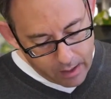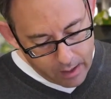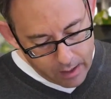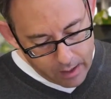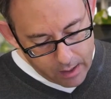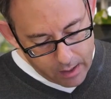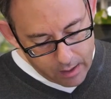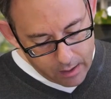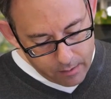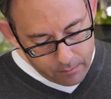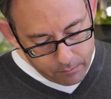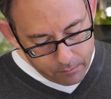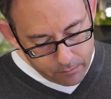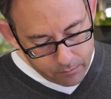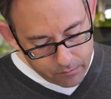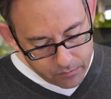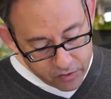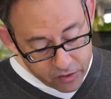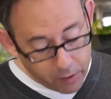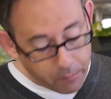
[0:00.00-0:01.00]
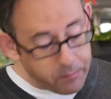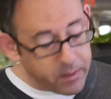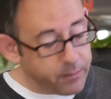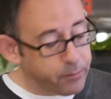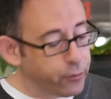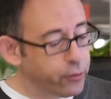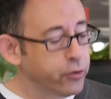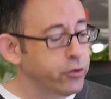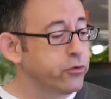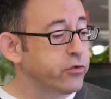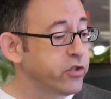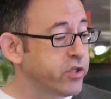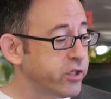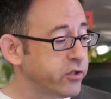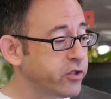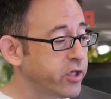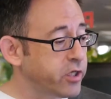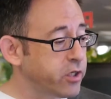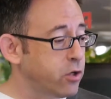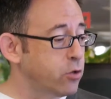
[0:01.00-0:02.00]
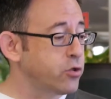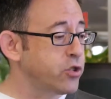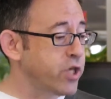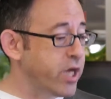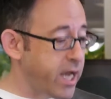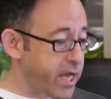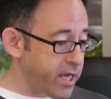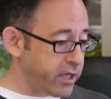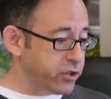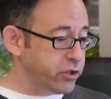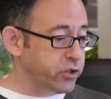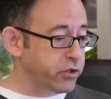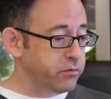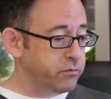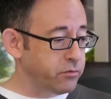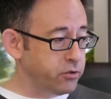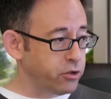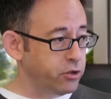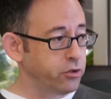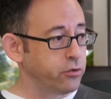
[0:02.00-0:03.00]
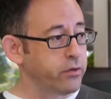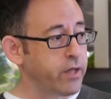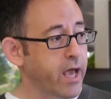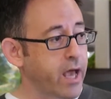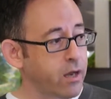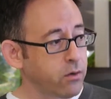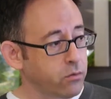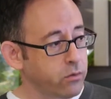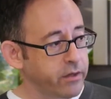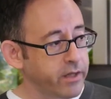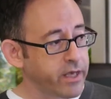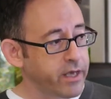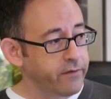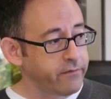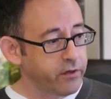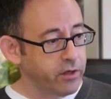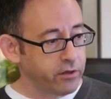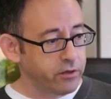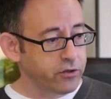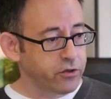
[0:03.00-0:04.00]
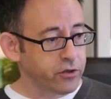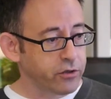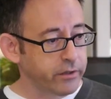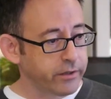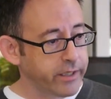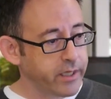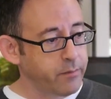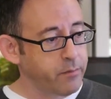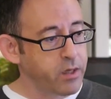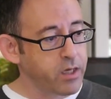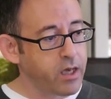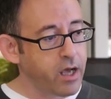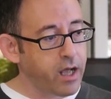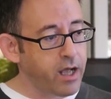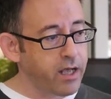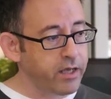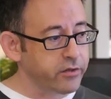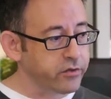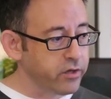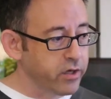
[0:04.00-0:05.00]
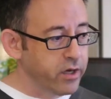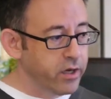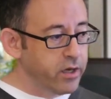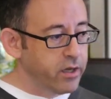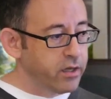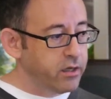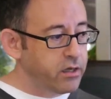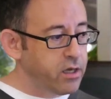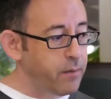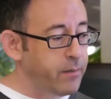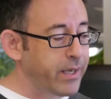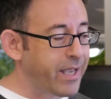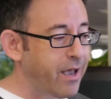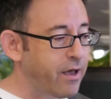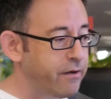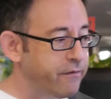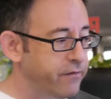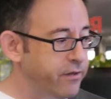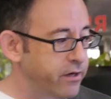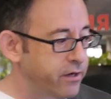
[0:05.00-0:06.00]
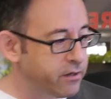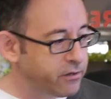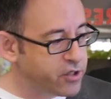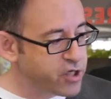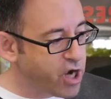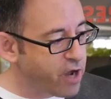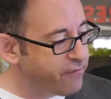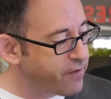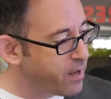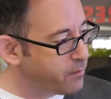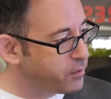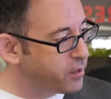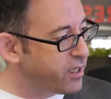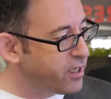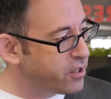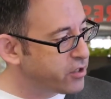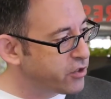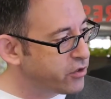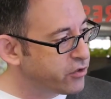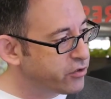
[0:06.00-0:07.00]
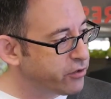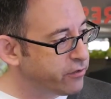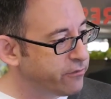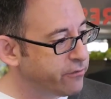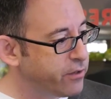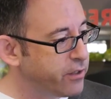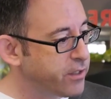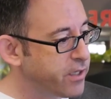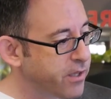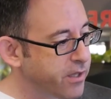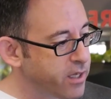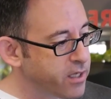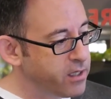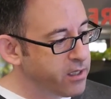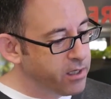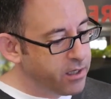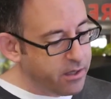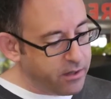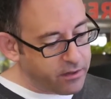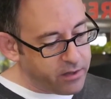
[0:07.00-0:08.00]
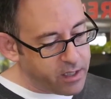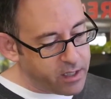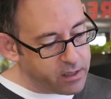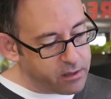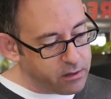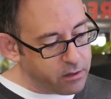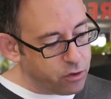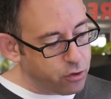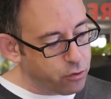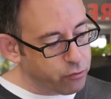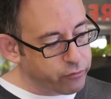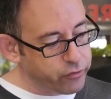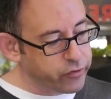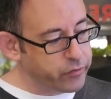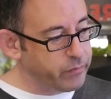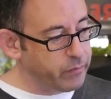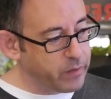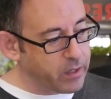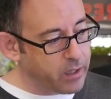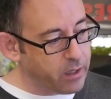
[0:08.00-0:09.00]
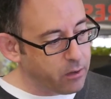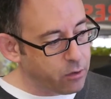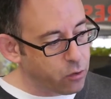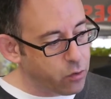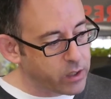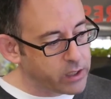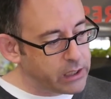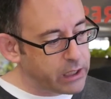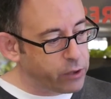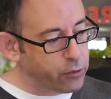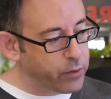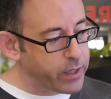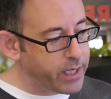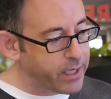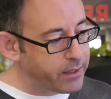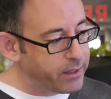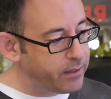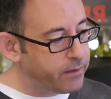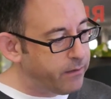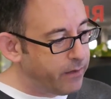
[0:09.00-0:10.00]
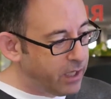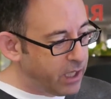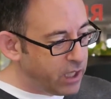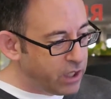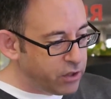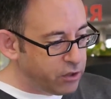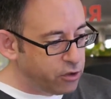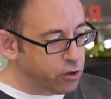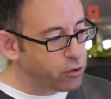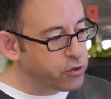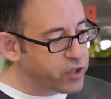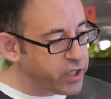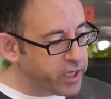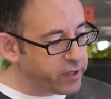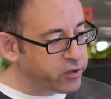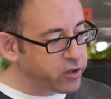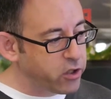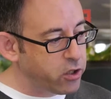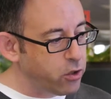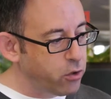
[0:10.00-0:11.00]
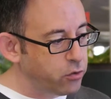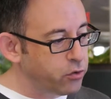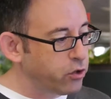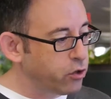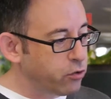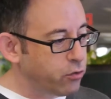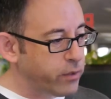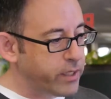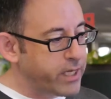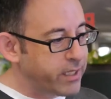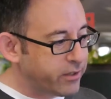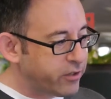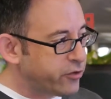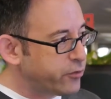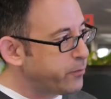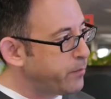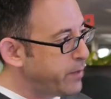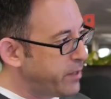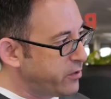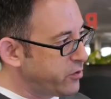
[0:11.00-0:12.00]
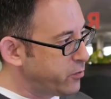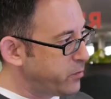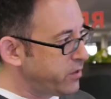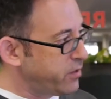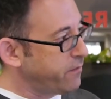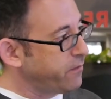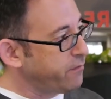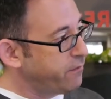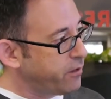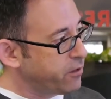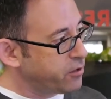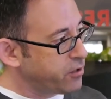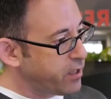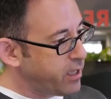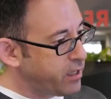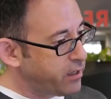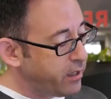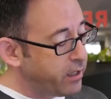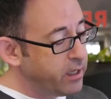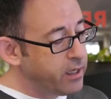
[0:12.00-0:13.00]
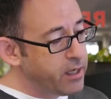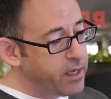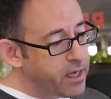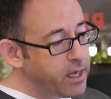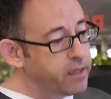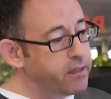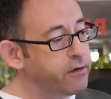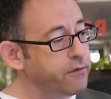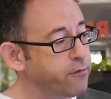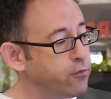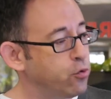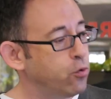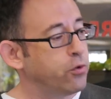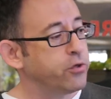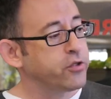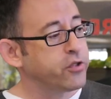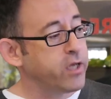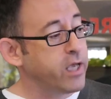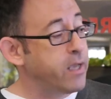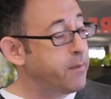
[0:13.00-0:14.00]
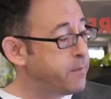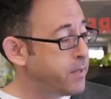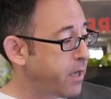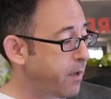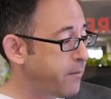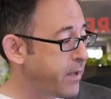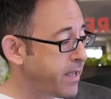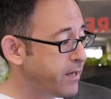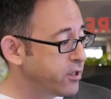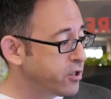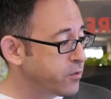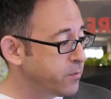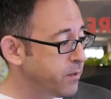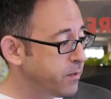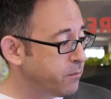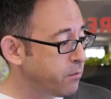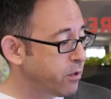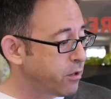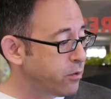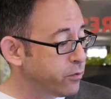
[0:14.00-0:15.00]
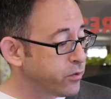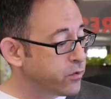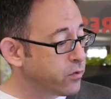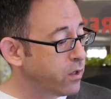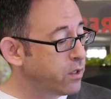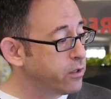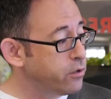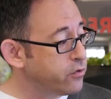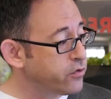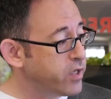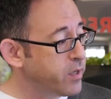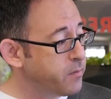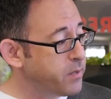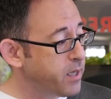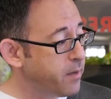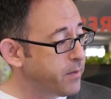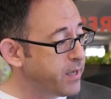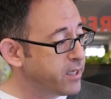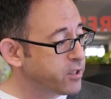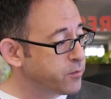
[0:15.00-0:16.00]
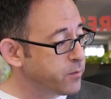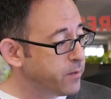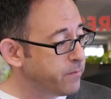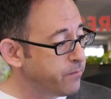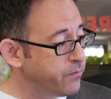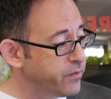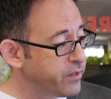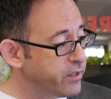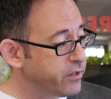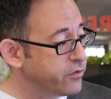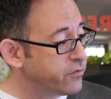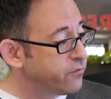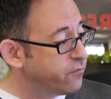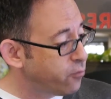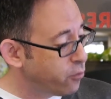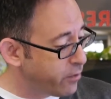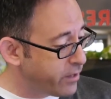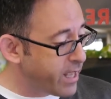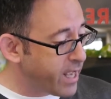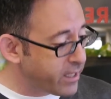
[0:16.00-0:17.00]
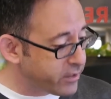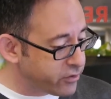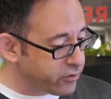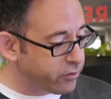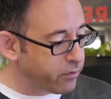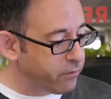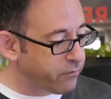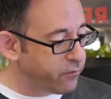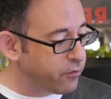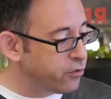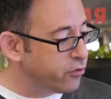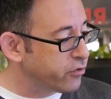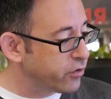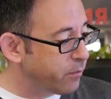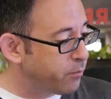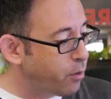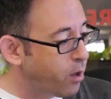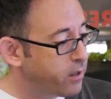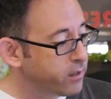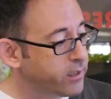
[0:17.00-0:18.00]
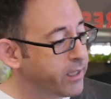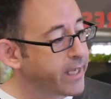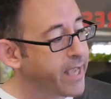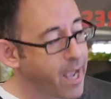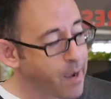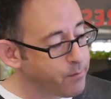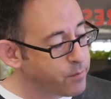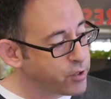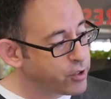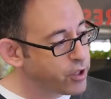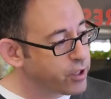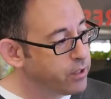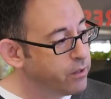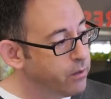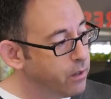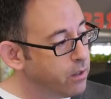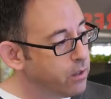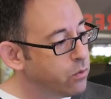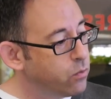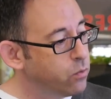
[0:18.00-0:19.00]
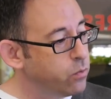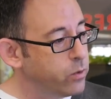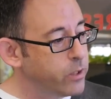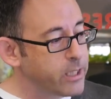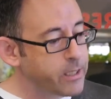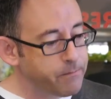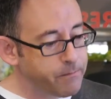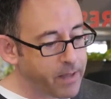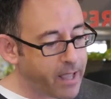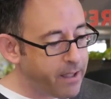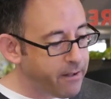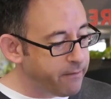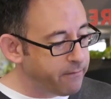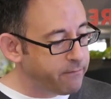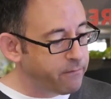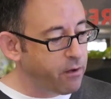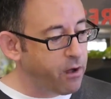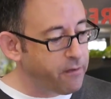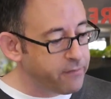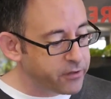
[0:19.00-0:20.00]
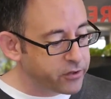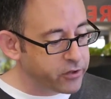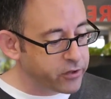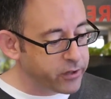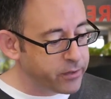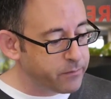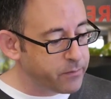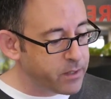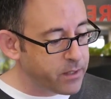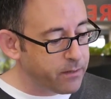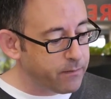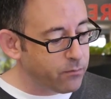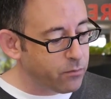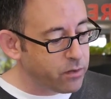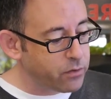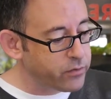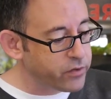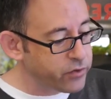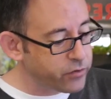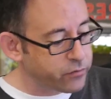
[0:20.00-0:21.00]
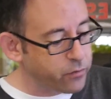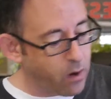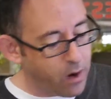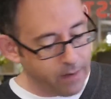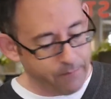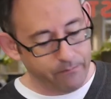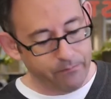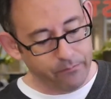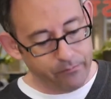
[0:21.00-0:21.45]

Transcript: Um, some people use things like Node J S to do that, where they have their internal A P Is coming out of their Java application server, and then they They use, you know, quickly created Node.js code to create the spe specific functionality. And then, of course, A P I management, part of the reason why I use A P I management is for that. So if you're using a product like Apigee, we have obviously, you know, one of the reasons why